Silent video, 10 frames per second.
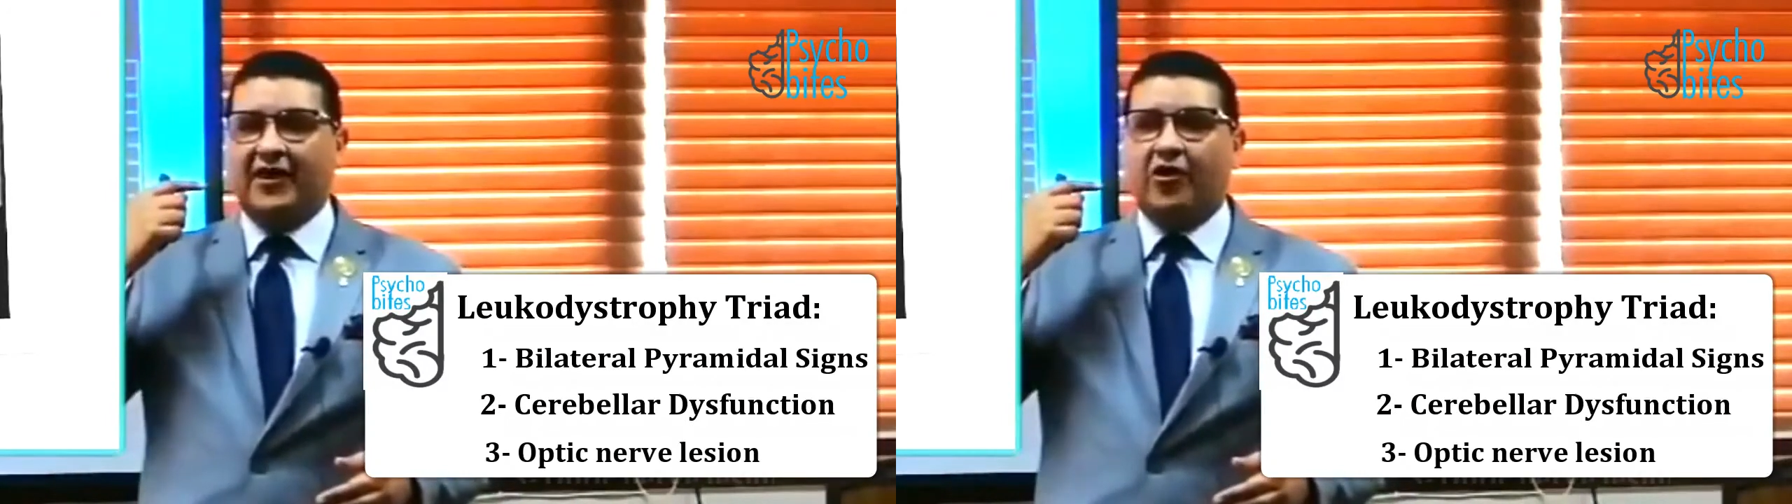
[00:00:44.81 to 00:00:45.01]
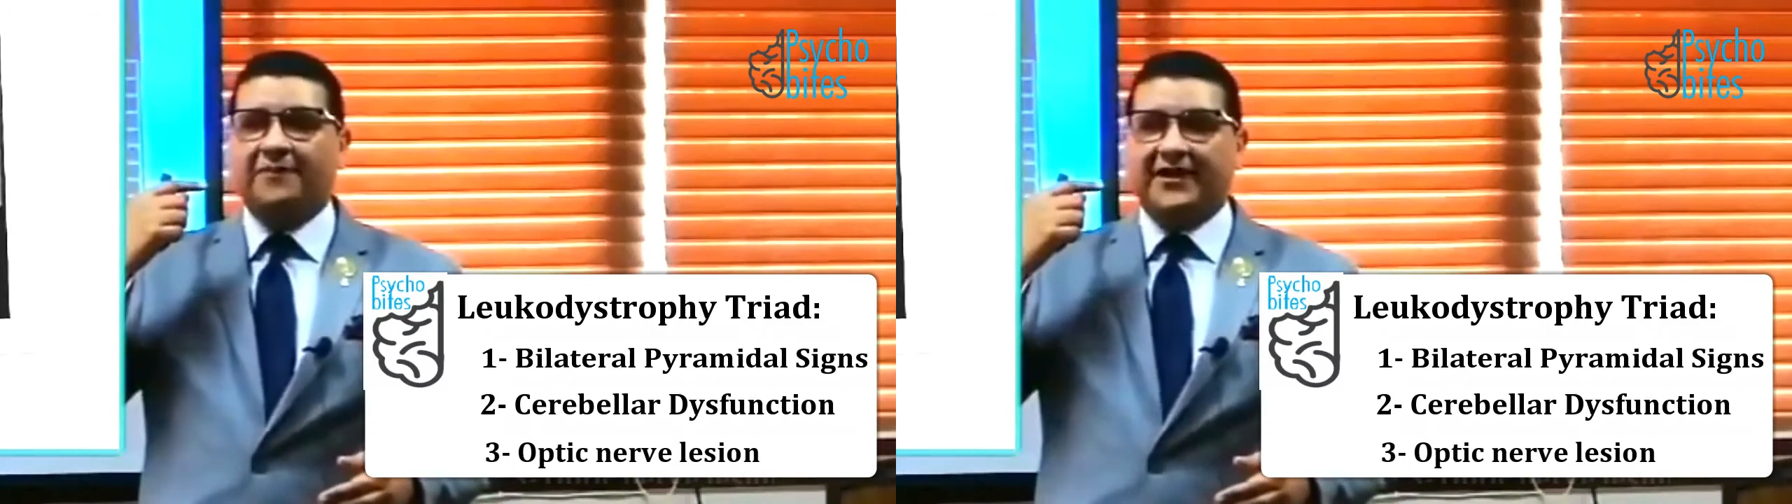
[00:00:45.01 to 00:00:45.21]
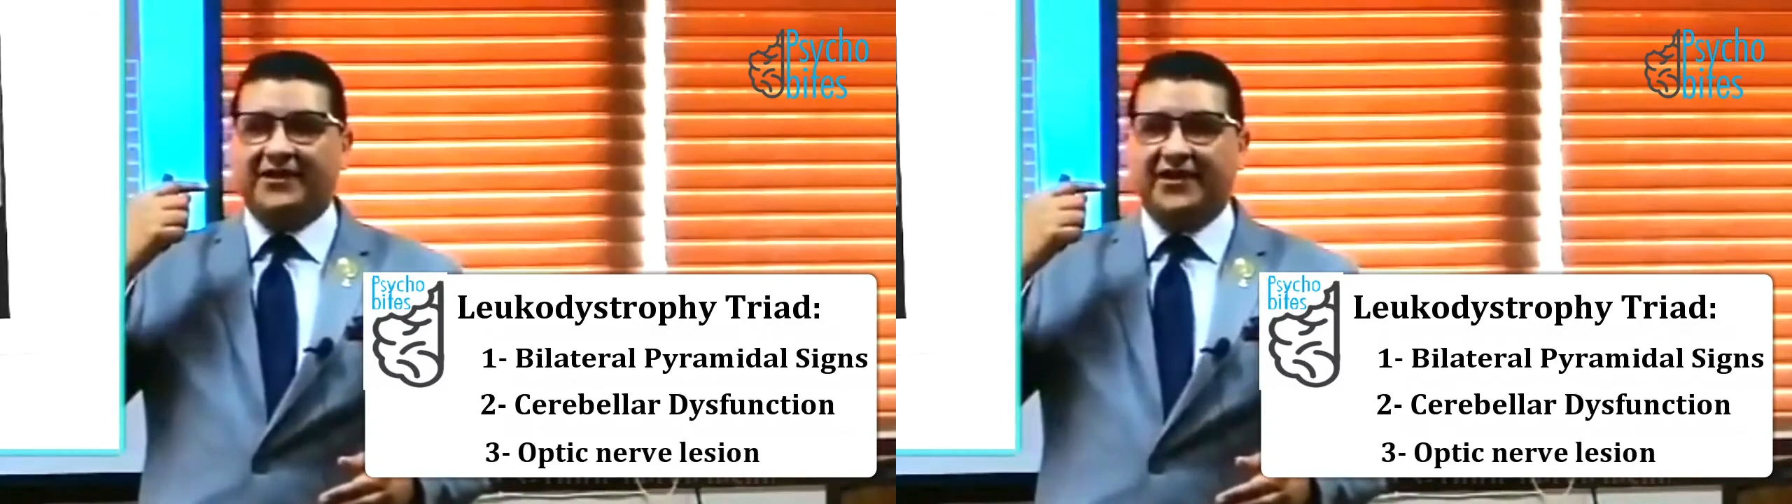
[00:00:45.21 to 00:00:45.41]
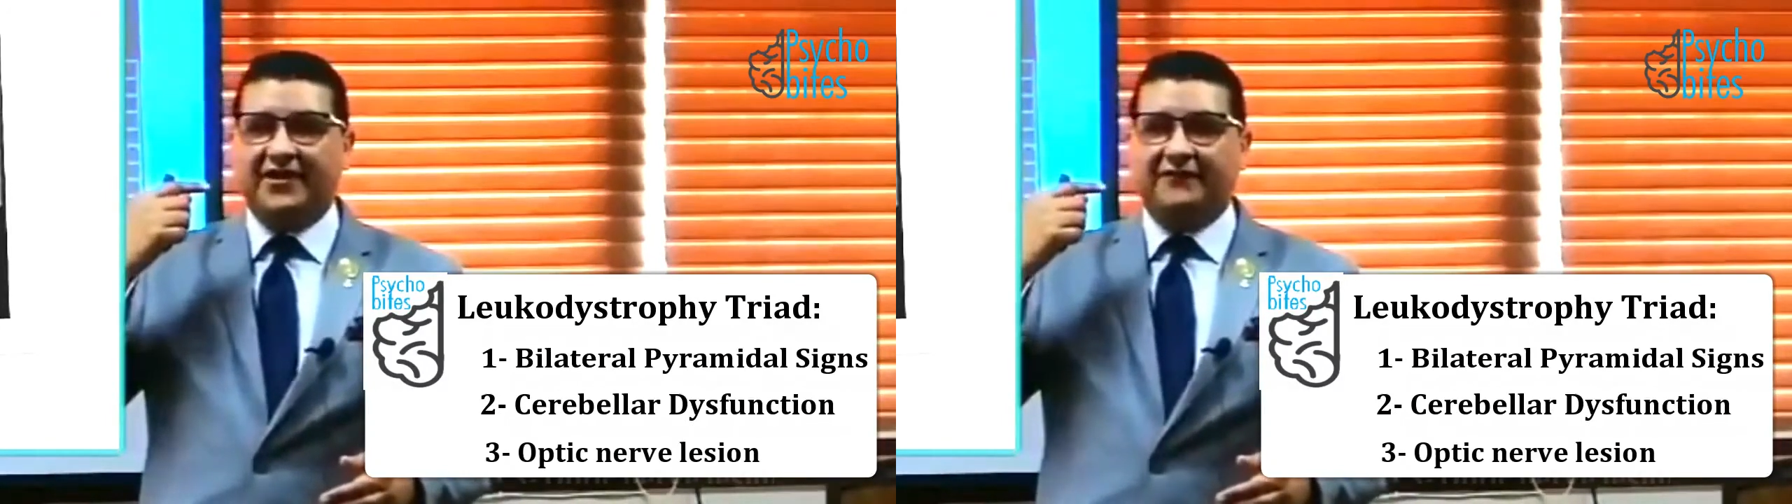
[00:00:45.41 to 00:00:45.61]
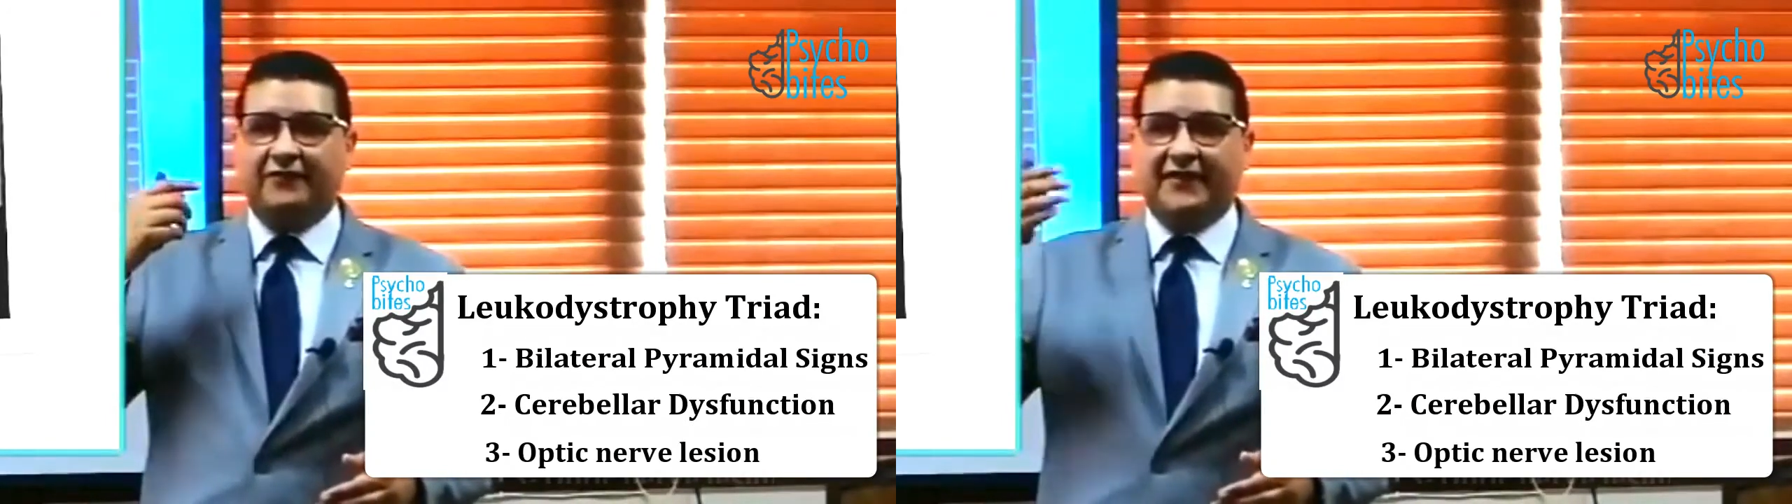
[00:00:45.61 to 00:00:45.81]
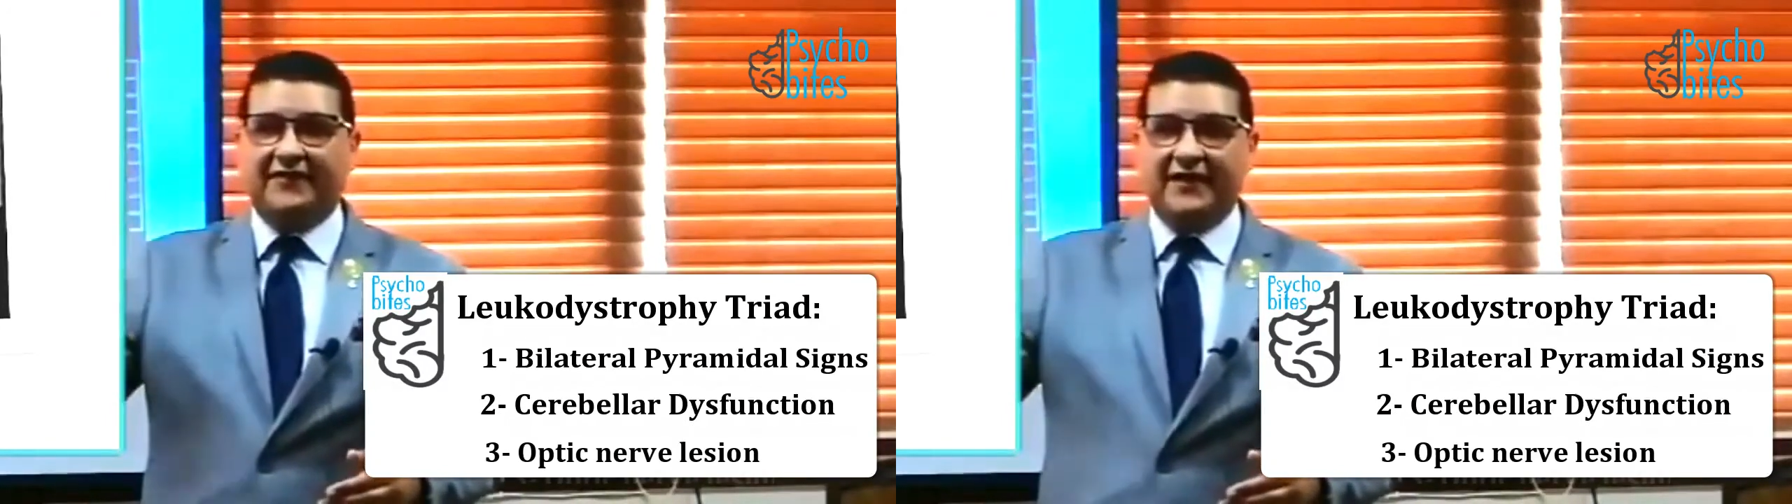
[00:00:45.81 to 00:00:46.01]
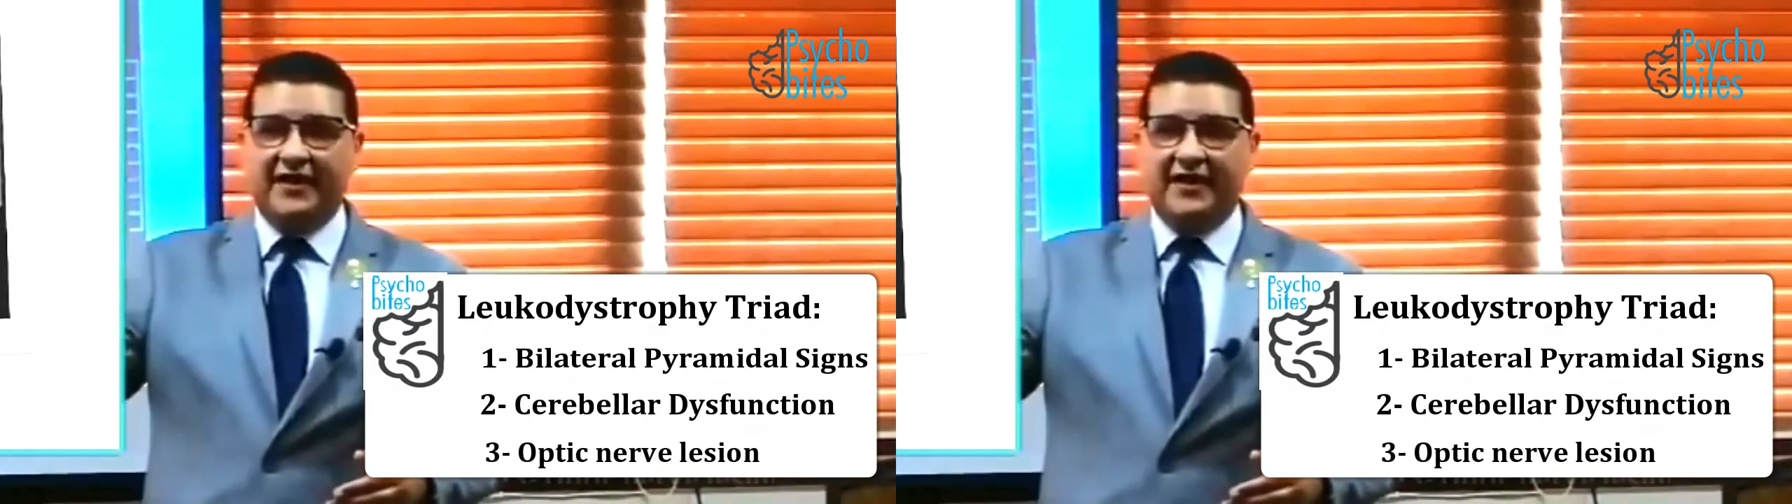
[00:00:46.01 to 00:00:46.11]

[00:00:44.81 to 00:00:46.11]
optic nerve with